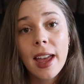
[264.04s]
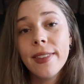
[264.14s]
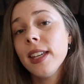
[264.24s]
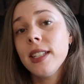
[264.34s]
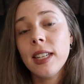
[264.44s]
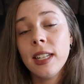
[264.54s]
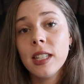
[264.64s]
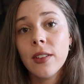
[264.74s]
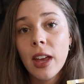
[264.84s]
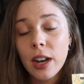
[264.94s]
and these
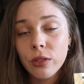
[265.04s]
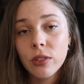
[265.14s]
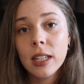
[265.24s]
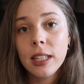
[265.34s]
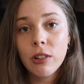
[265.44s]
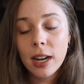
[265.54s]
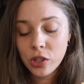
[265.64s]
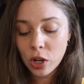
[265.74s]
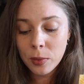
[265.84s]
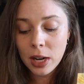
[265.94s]
seeds have had a really great
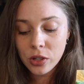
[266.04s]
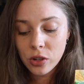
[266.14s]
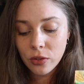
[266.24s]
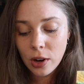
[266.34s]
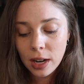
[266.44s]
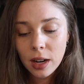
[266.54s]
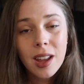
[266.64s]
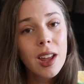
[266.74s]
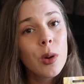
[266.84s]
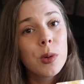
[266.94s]
germination rate,
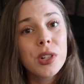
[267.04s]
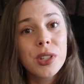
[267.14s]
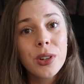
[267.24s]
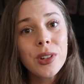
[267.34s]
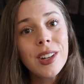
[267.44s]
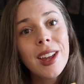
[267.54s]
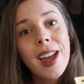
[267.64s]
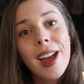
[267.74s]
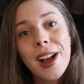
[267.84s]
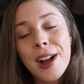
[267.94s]
which is good.
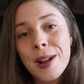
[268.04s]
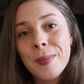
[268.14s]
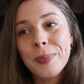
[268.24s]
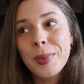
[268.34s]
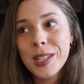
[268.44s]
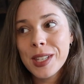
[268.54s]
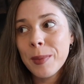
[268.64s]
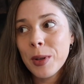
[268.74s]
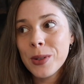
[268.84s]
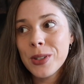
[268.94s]
Because
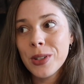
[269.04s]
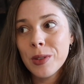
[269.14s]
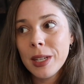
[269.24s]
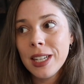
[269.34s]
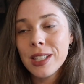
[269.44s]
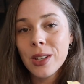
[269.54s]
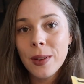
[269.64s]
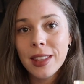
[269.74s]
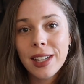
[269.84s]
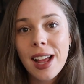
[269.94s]
I'm going to be
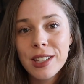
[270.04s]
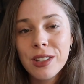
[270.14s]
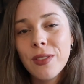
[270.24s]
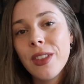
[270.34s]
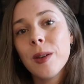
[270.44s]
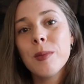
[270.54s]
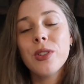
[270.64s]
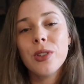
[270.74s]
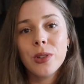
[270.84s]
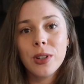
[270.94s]
sowing the last of them
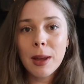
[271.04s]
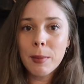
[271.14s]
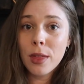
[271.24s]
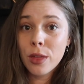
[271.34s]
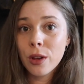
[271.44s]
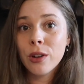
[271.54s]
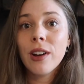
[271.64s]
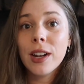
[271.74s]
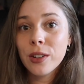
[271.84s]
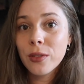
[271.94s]
to get my third
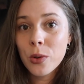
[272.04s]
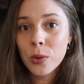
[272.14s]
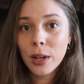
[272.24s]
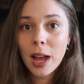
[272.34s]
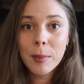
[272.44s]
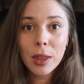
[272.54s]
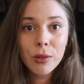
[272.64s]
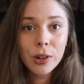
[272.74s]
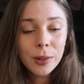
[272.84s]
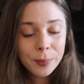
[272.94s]
round of corn coming
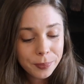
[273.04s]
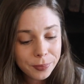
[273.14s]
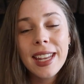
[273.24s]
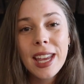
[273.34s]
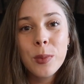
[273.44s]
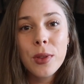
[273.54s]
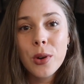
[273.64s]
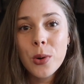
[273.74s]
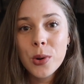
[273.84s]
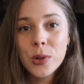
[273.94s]
through. And again, with
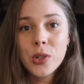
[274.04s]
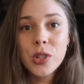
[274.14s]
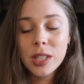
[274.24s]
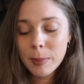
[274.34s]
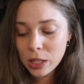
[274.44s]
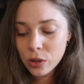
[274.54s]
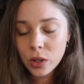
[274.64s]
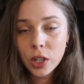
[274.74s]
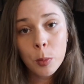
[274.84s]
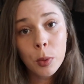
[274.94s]
corn, just make
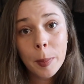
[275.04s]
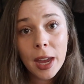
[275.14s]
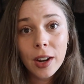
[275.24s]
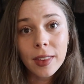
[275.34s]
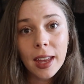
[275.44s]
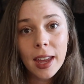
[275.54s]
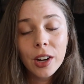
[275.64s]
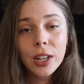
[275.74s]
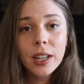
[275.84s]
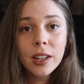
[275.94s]
sure you're preparing the
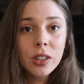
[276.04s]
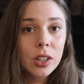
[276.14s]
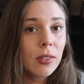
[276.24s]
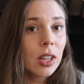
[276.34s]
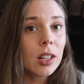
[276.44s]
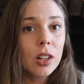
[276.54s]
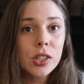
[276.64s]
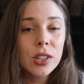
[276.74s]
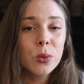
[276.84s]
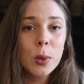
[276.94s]
area, you're giving it
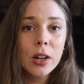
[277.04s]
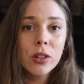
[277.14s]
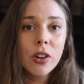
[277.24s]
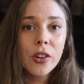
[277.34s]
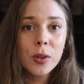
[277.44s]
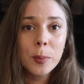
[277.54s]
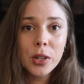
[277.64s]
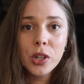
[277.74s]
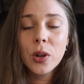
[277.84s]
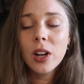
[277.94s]
lots of well-rotted
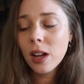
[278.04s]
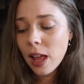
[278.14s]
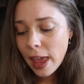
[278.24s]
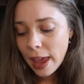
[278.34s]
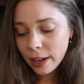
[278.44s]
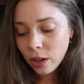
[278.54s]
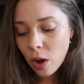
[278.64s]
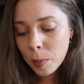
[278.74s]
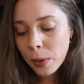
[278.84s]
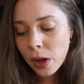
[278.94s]
manure and
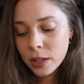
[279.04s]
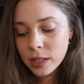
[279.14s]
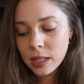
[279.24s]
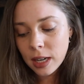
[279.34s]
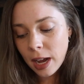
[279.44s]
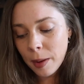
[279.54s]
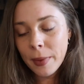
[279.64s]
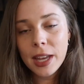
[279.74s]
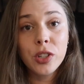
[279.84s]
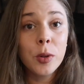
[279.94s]
compost
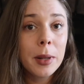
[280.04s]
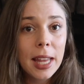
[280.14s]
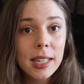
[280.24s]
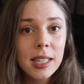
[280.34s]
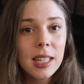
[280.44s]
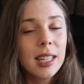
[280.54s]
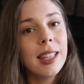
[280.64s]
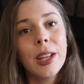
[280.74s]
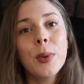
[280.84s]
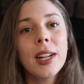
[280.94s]
as you plant it,
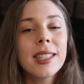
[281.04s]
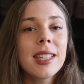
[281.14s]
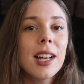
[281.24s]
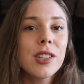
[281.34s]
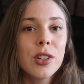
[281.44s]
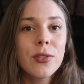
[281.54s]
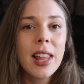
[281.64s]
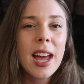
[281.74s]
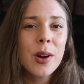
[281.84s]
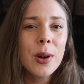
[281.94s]
and then when it starts to
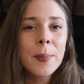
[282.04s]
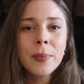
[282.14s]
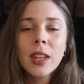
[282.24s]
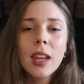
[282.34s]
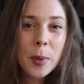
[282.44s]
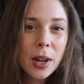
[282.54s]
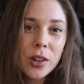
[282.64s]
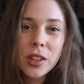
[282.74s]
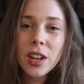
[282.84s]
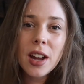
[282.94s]
flower, drop
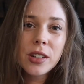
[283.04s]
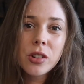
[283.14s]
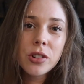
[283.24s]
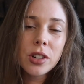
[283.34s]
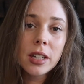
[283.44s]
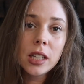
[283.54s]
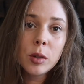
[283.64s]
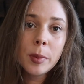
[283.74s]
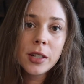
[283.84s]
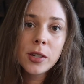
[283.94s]
back on the nitrogen a
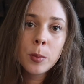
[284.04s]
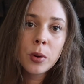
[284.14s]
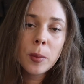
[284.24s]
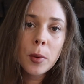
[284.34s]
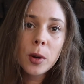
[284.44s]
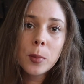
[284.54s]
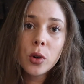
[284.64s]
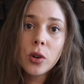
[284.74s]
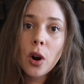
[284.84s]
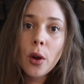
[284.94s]
little bit to promote
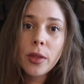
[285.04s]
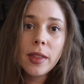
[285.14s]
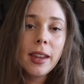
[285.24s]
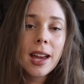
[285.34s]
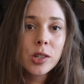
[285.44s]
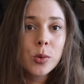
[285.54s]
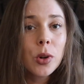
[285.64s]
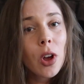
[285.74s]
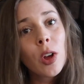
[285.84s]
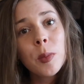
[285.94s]
more growth in the
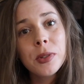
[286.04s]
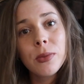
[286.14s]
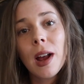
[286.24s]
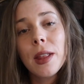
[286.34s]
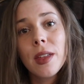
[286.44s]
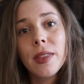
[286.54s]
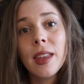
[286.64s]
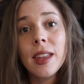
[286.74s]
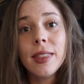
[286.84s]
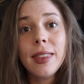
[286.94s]
actual cobs rather
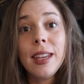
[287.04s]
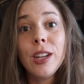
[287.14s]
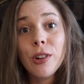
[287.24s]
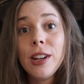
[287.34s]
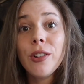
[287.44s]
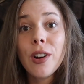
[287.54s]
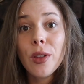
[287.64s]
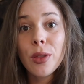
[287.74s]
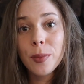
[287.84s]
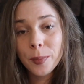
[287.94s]
than the green
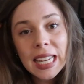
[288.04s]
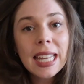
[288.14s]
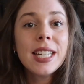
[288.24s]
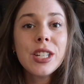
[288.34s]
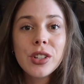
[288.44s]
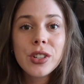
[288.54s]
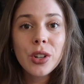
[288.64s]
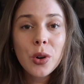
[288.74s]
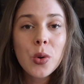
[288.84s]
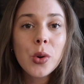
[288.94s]
growth. In addition
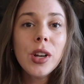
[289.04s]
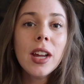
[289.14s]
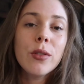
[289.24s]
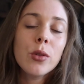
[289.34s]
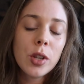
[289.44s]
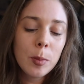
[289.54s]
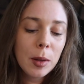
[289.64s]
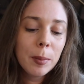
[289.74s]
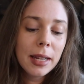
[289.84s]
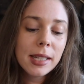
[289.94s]
to corn, I've also
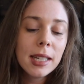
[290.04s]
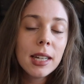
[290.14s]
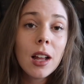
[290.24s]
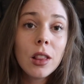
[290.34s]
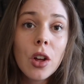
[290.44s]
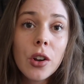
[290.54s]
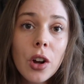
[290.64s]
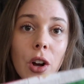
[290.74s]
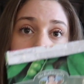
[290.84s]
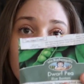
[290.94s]
been planting a
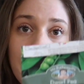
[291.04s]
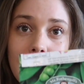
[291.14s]
lot of